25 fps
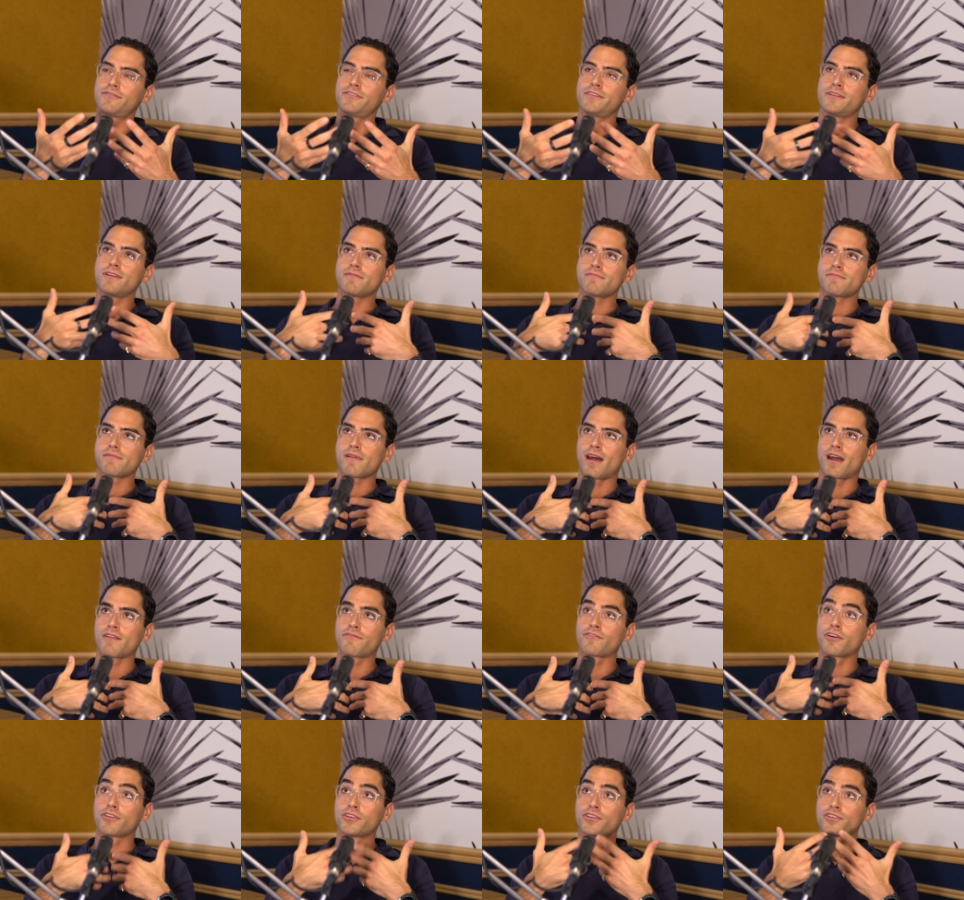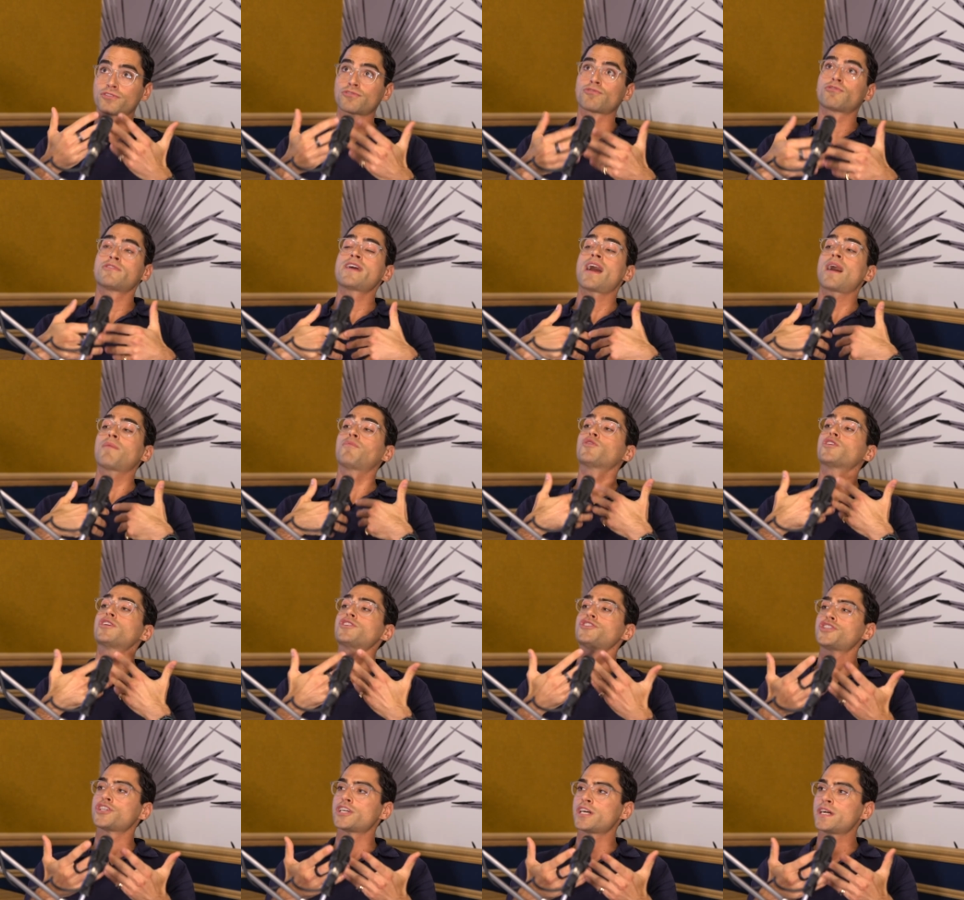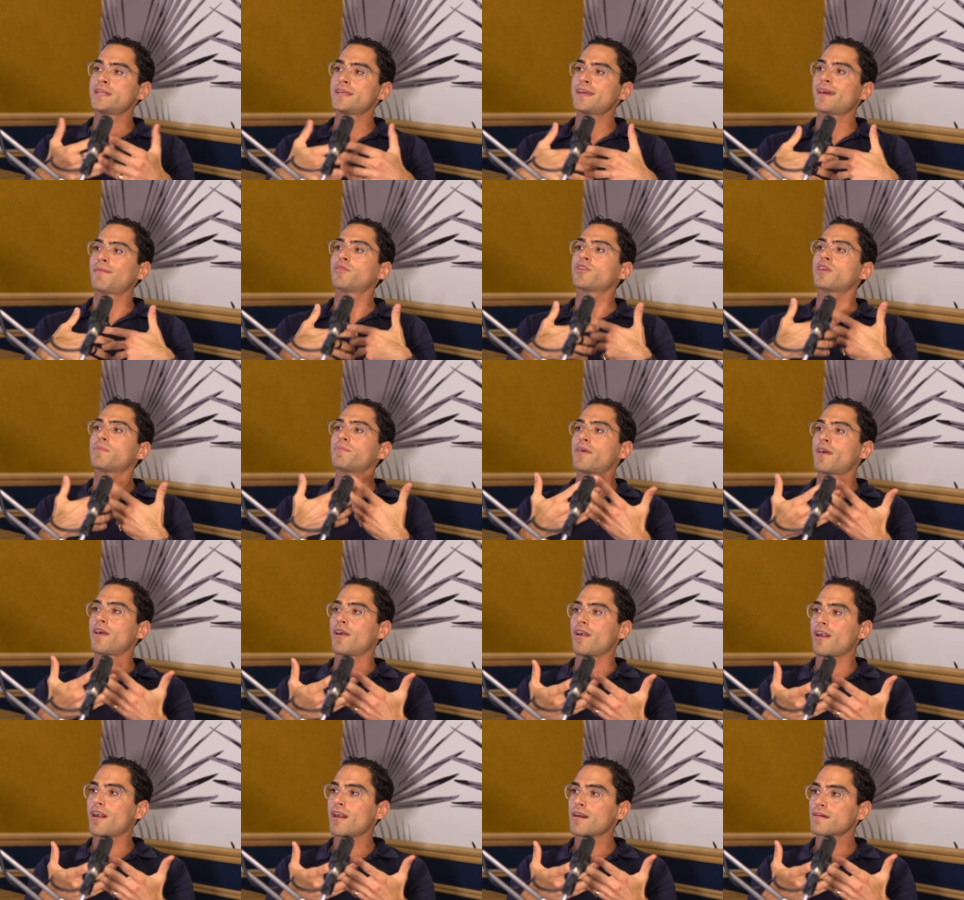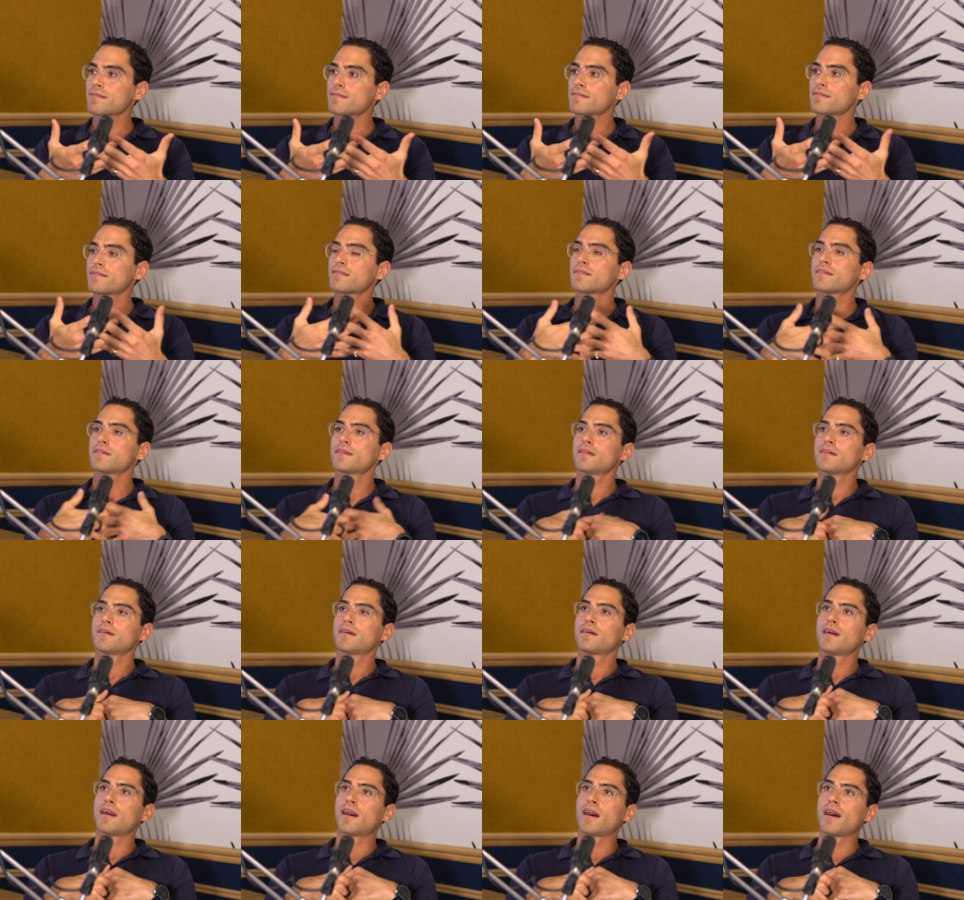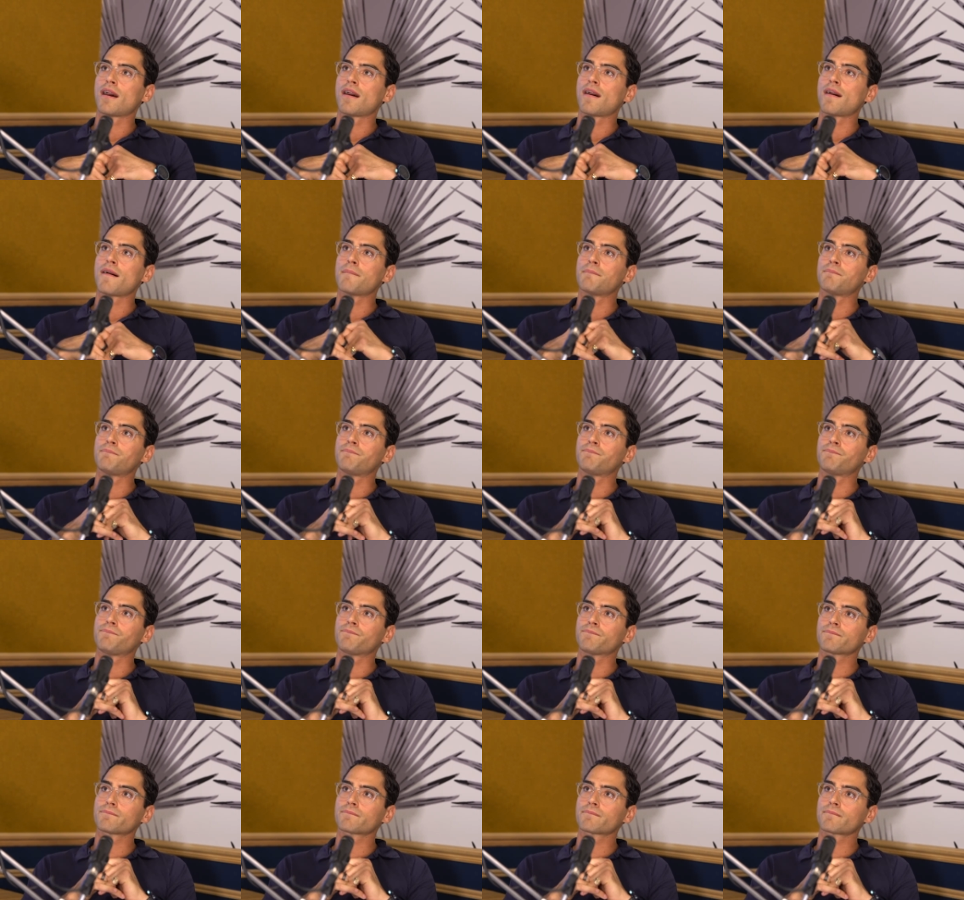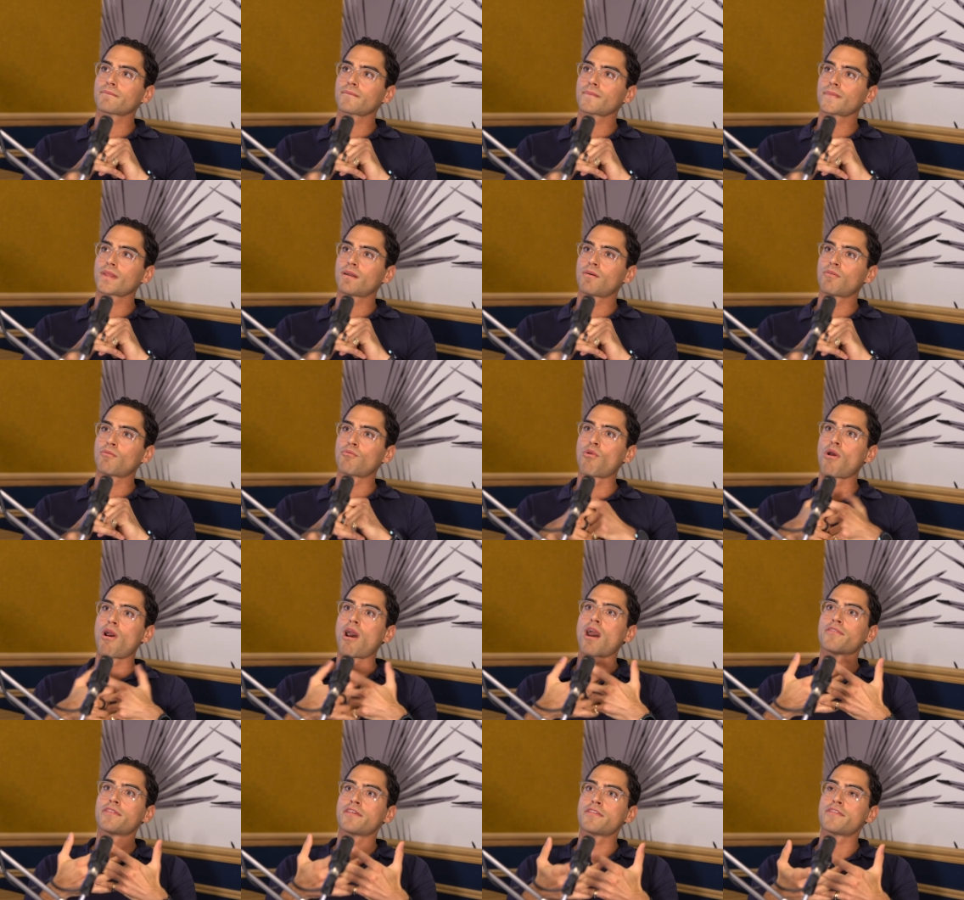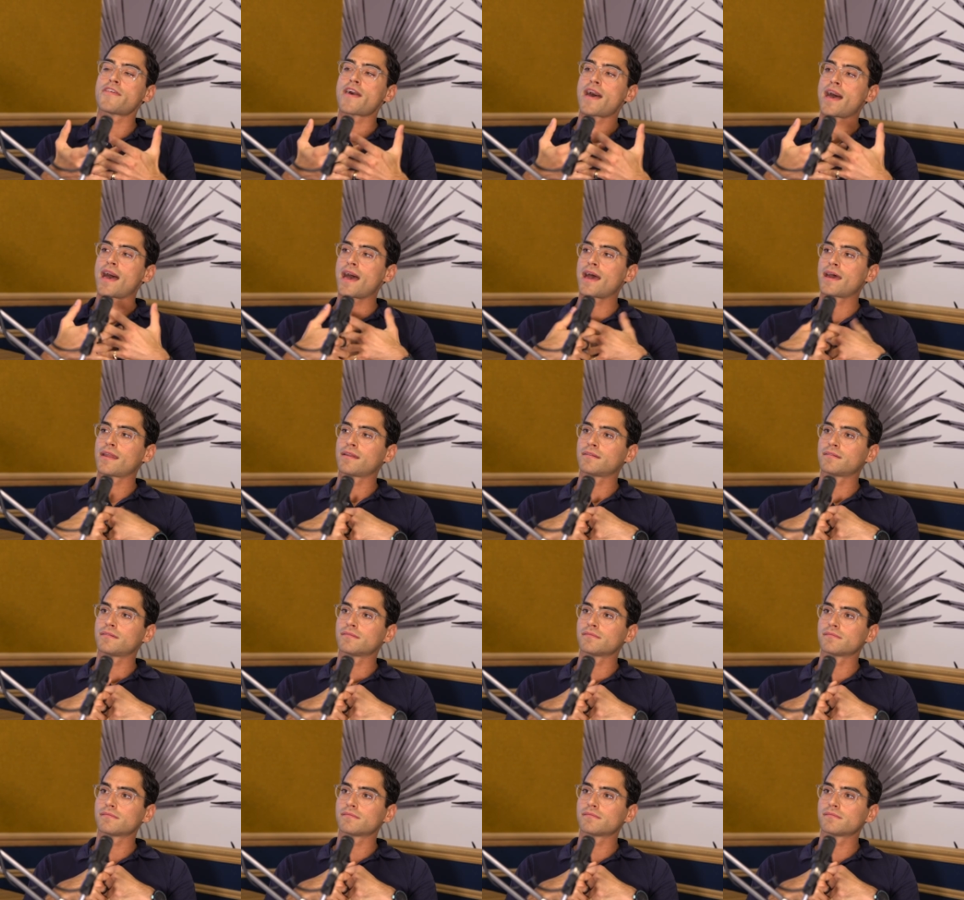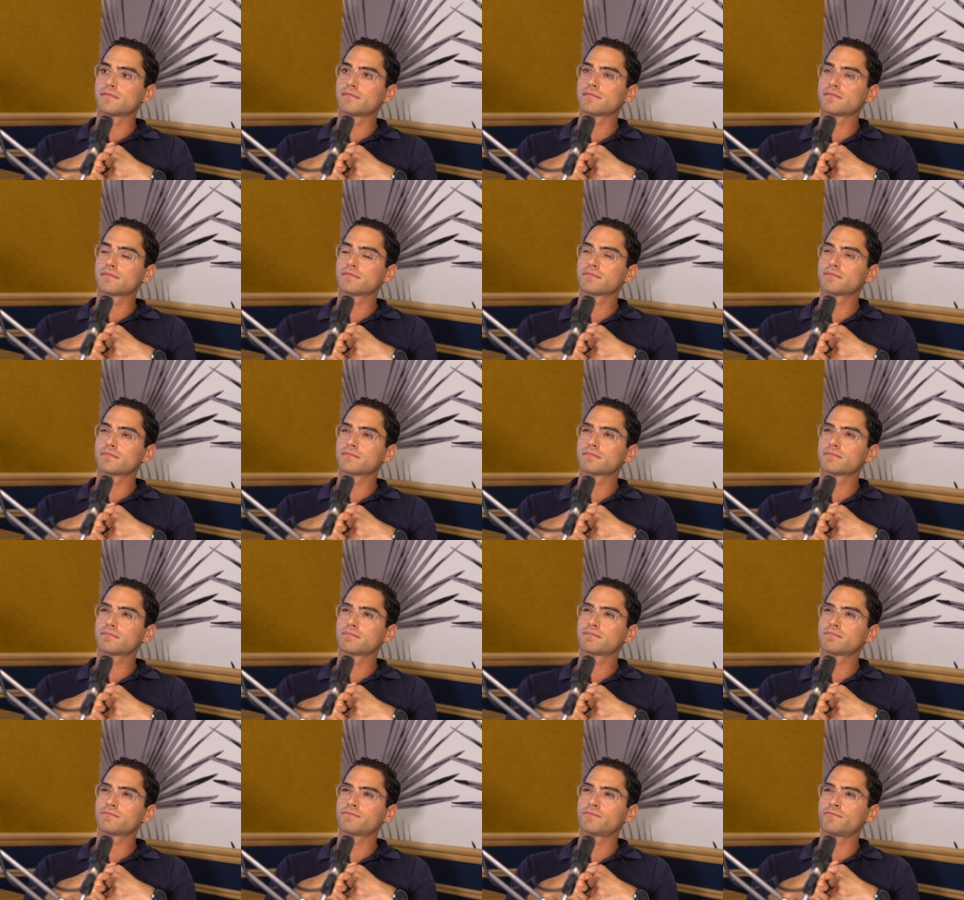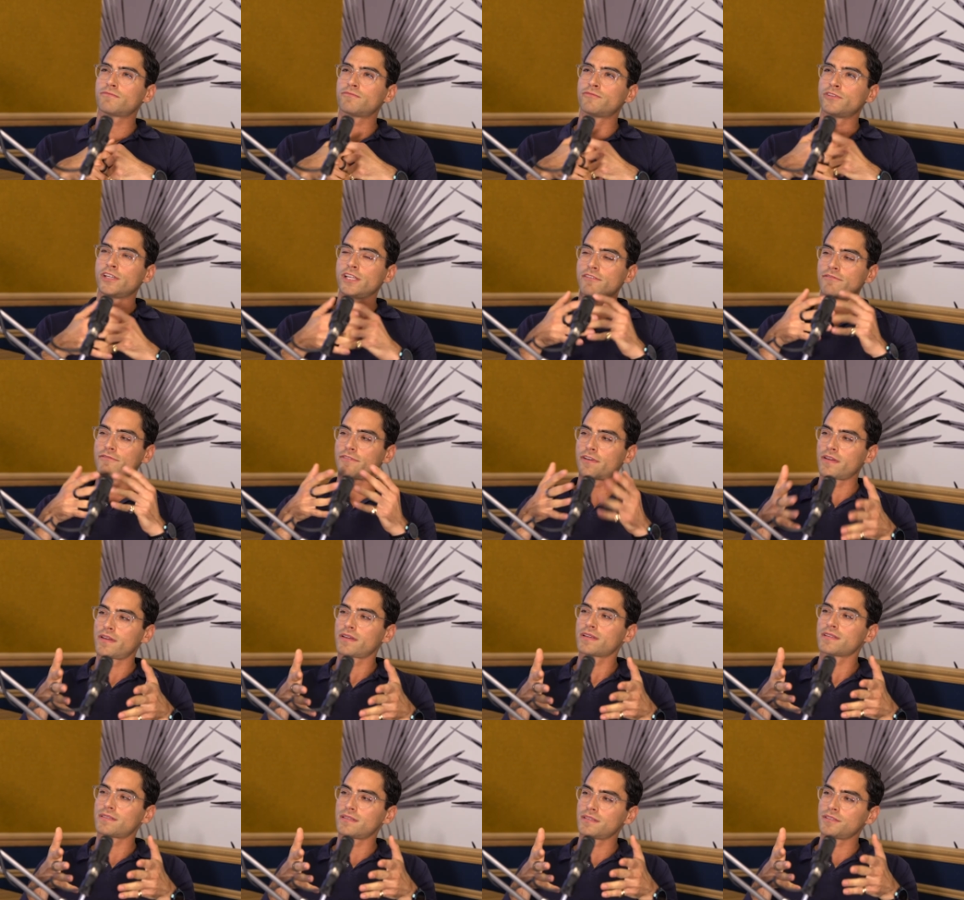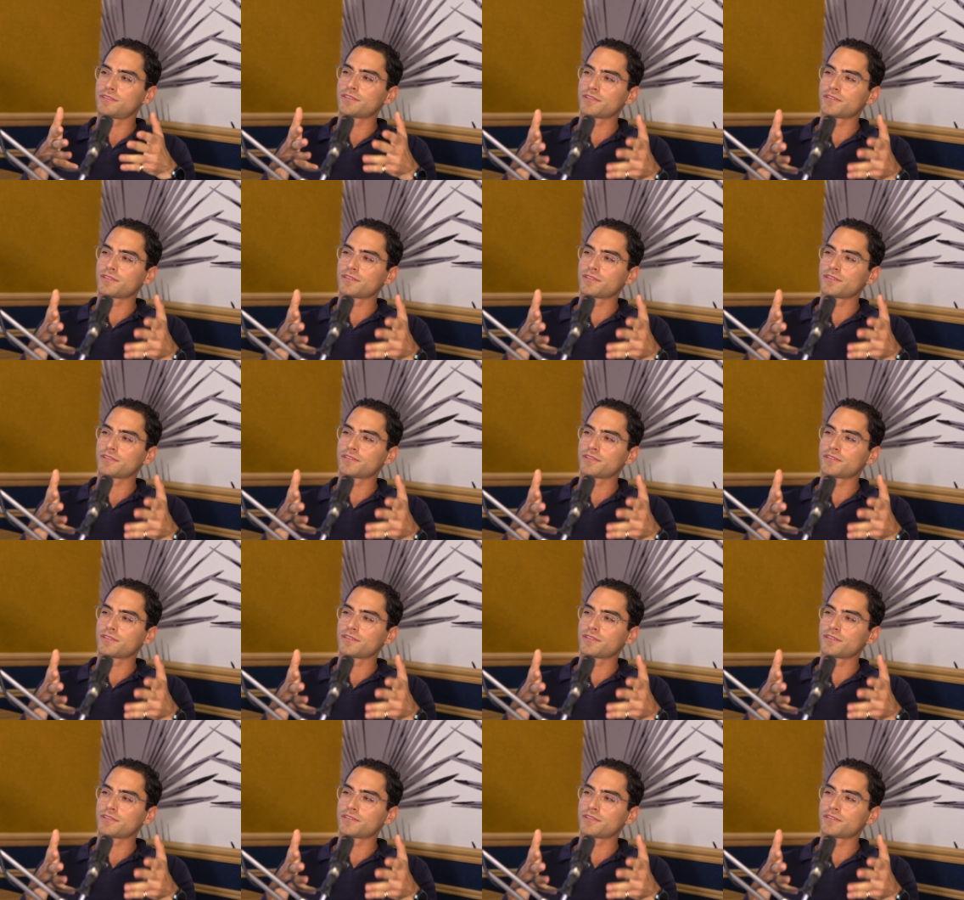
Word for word: of, you know, I've got a story, I'm on a journey, I'm on a path, um, rather than really focusing